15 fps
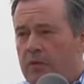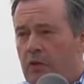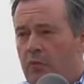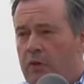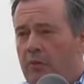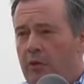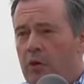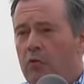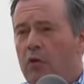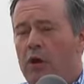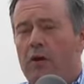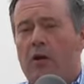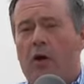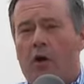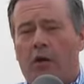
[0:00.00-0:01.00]
So we renew
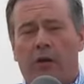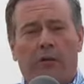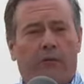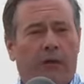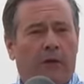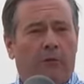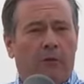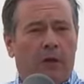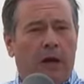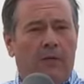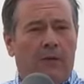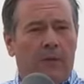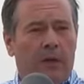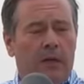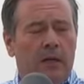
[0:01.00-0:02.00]
our call on the federal
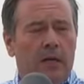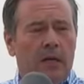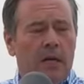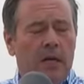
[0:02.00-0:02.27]
government